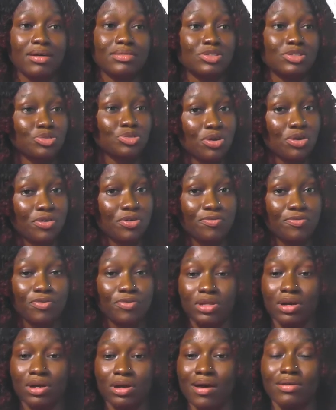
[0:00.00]
strong for
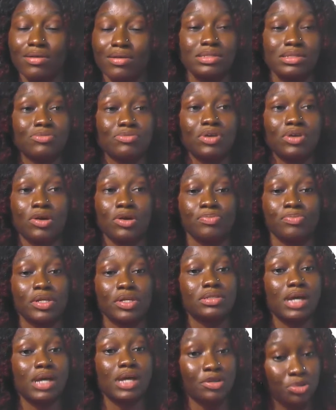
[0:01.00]
the girls around,
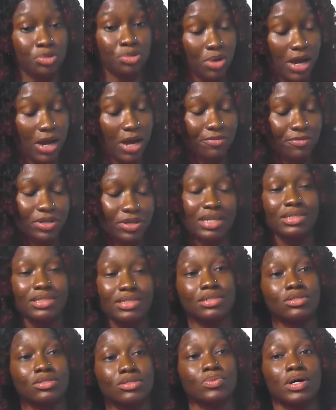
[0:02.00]
because I do
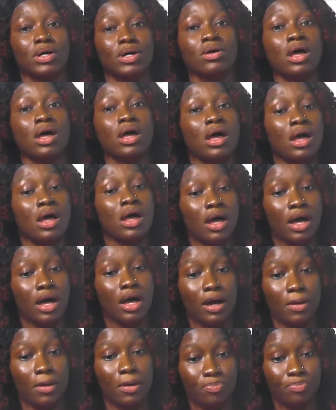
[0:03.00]
advocacy as well.
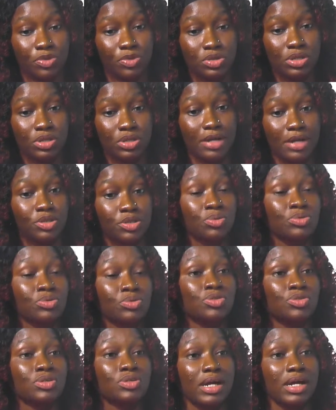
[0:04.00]
I told
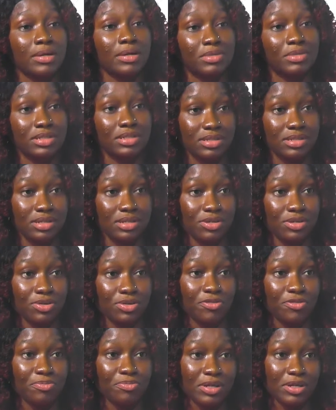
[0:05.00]
you I am the CEO
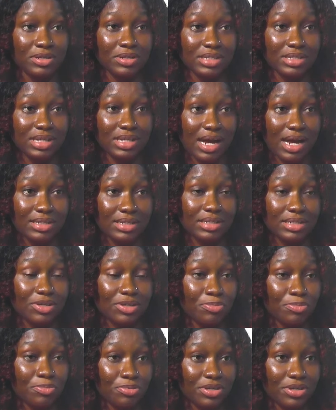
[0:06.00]
of Melody's Heart and
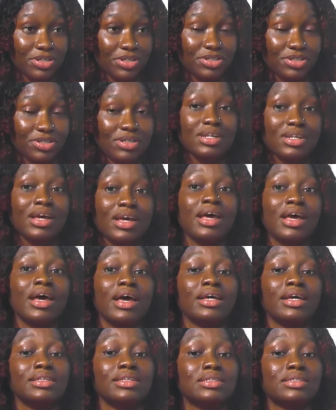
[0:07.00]
Corporation.
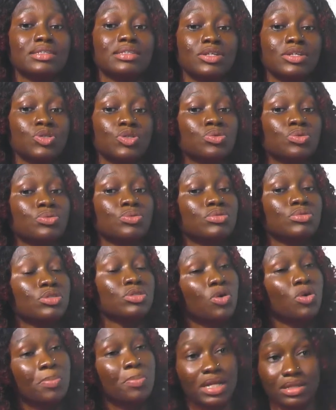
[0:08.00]
Yeah. It's into
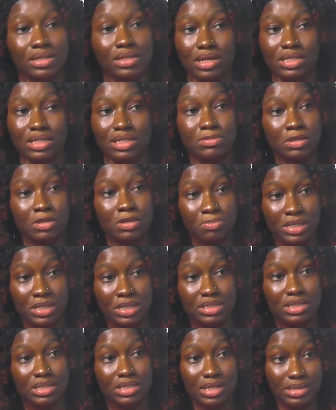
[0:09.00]
so many things, the
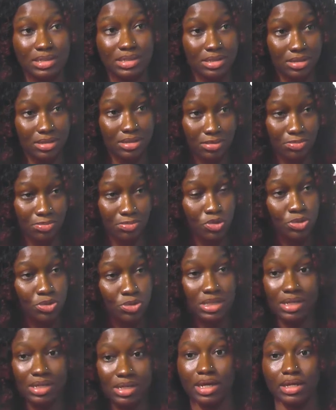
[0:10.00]
business, the
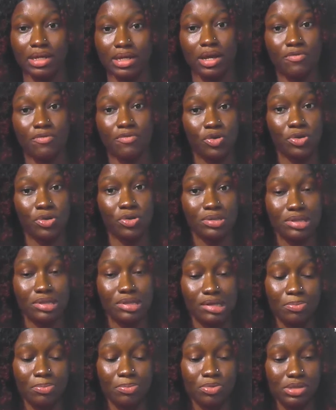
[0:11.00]
music, and every other
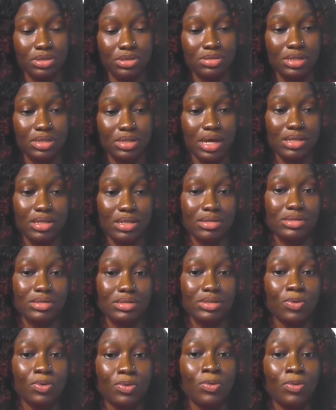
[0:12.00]
thing put together. So